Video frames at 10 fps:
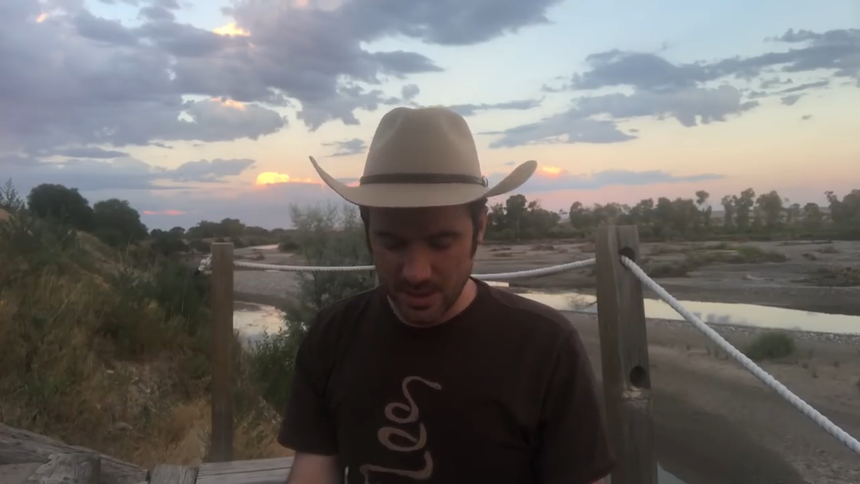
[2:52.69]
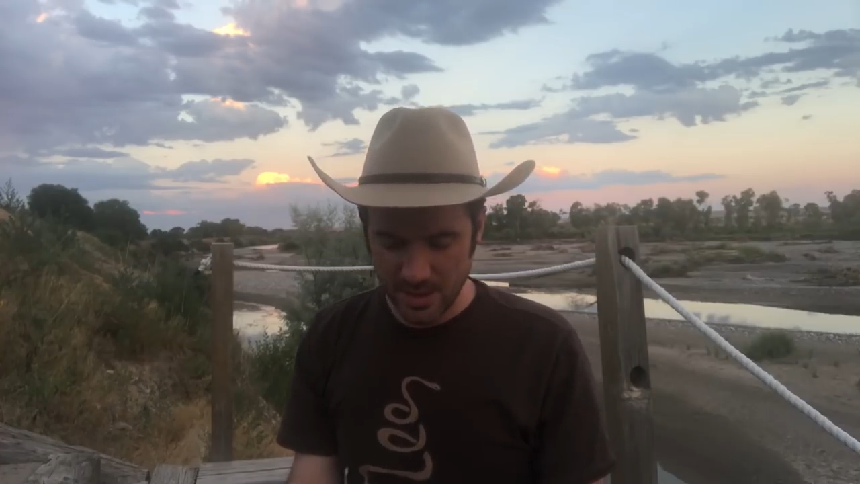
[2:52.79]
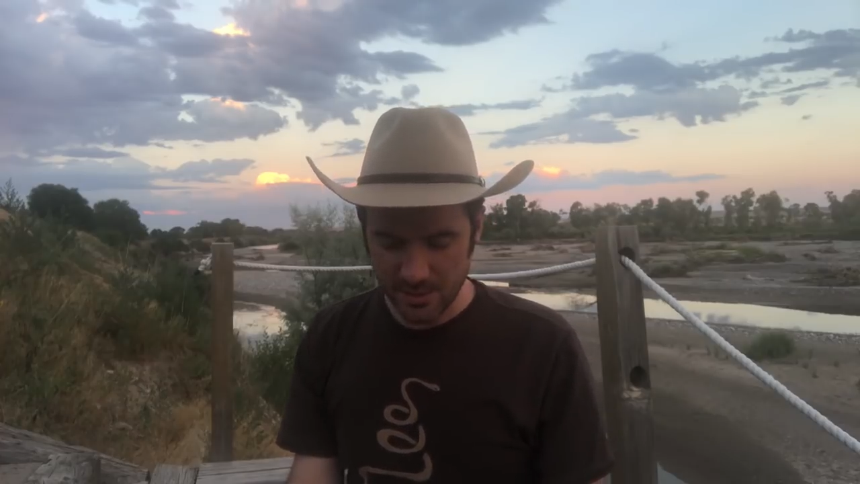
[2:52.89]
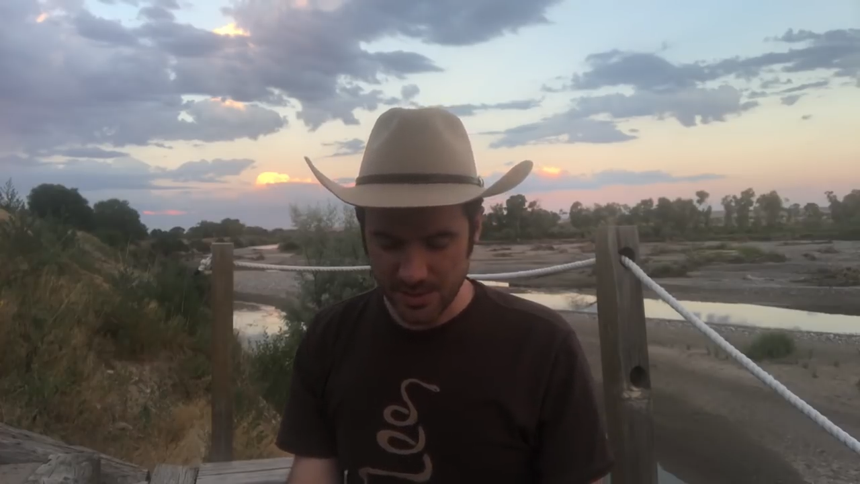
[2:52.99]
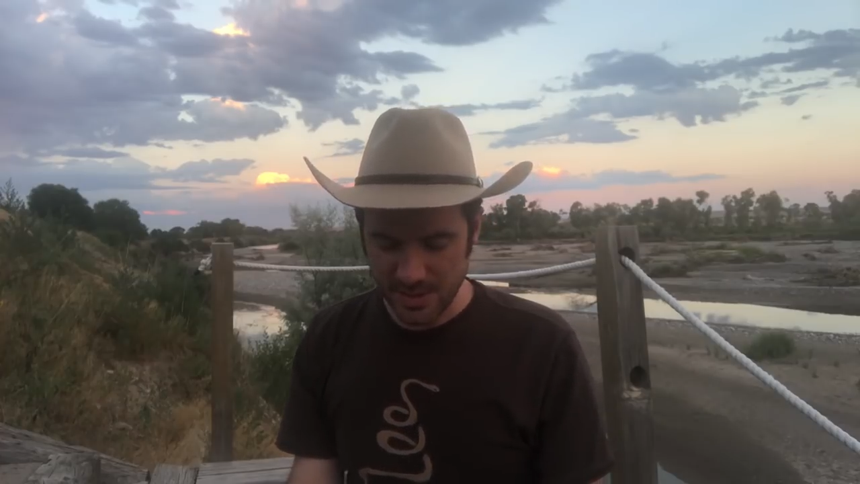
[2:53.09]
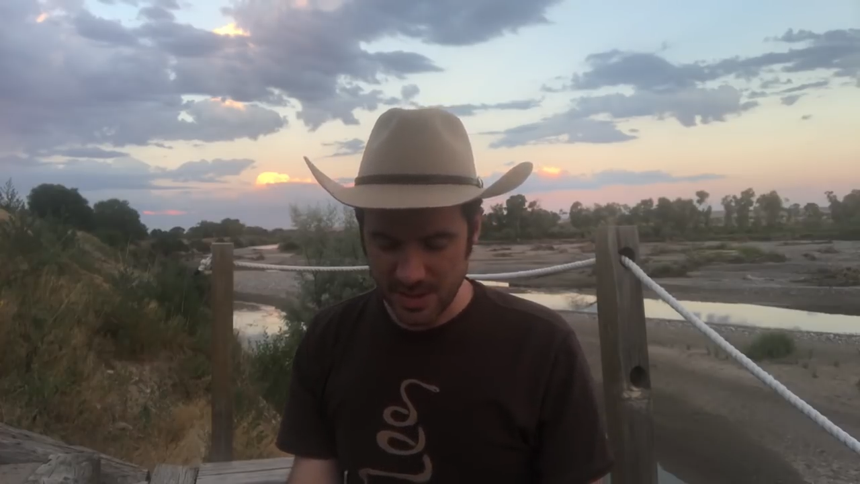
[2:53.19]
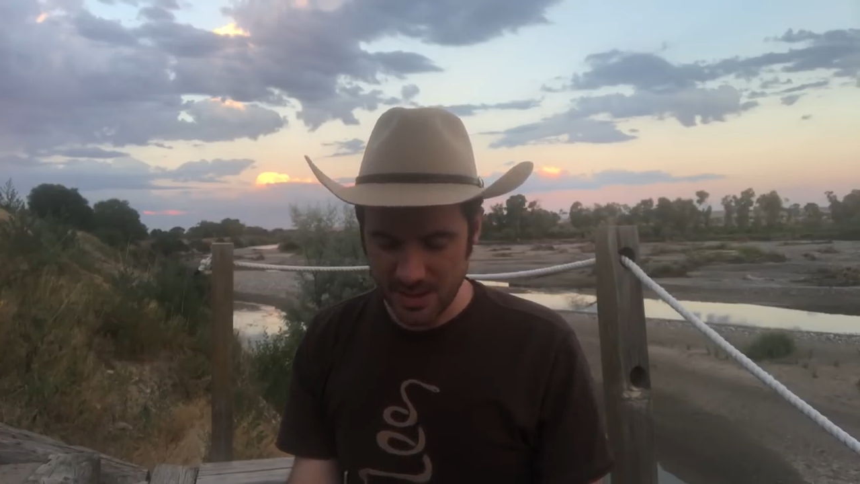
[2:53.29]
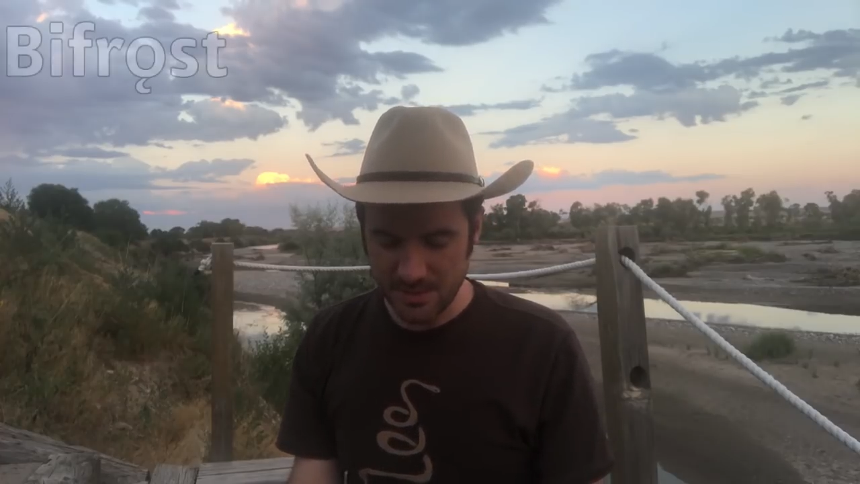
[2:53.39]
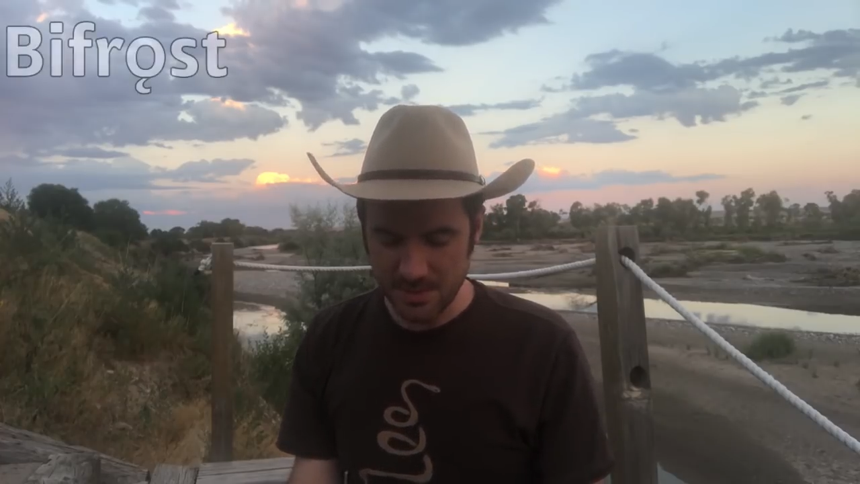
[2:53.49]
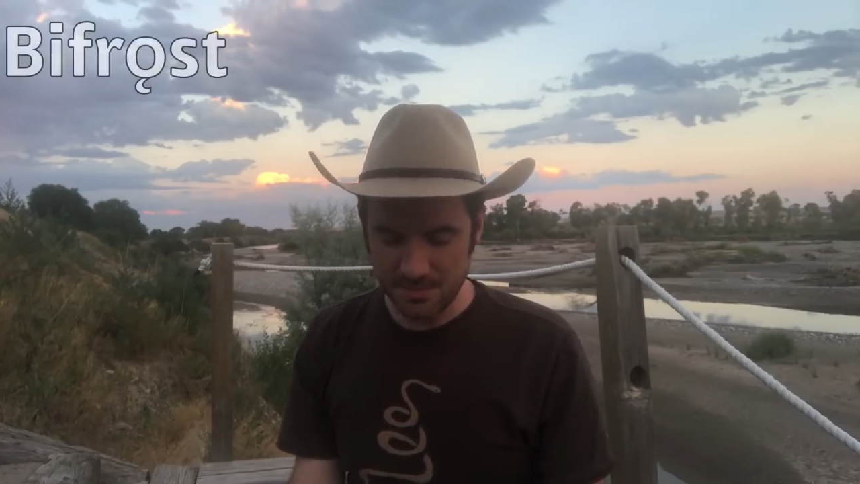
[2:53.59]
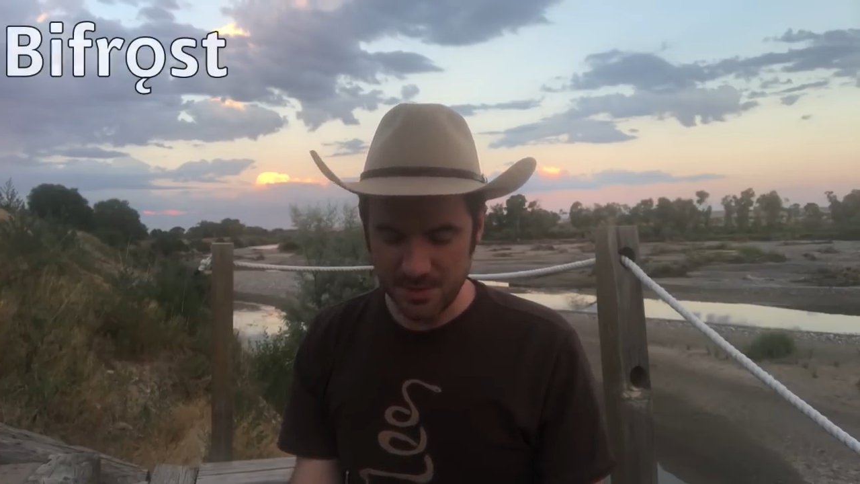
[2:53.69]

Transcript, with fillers: Now, the name